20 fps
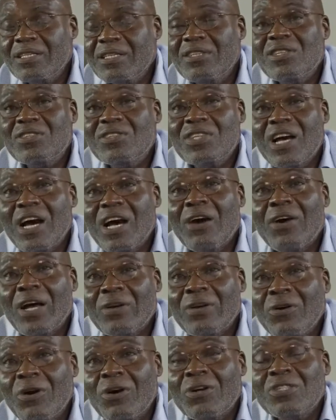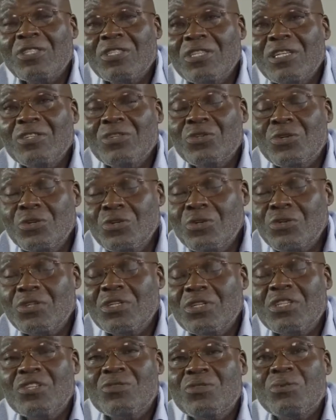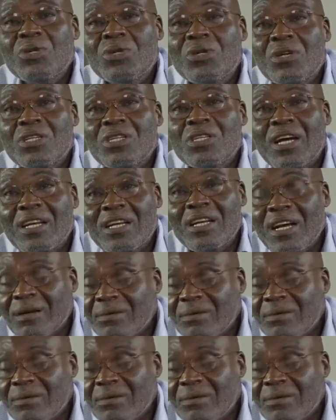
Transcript: This is how I got into using this product, and